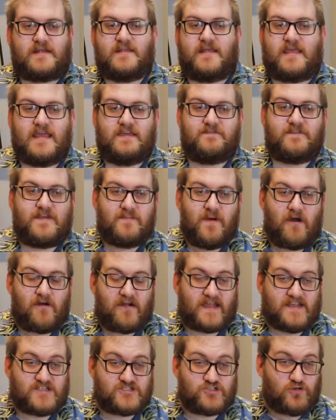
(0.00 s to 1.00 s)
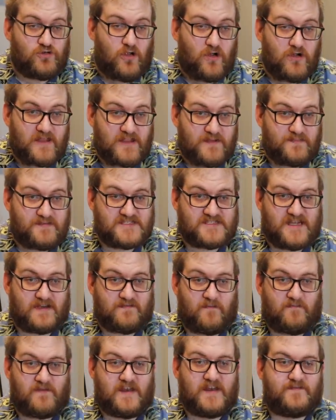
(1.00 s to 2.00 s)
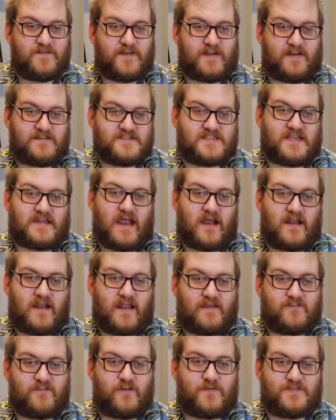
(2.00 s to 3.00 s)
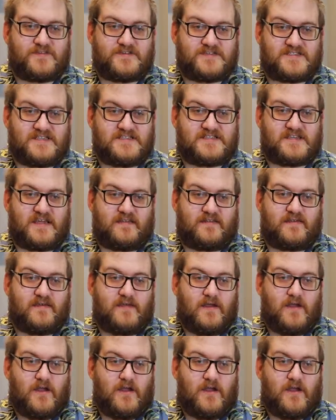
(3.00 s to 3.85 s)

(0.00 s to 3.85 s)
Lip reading: The EV market is no longer the preserve of innovators and early adopters, he said,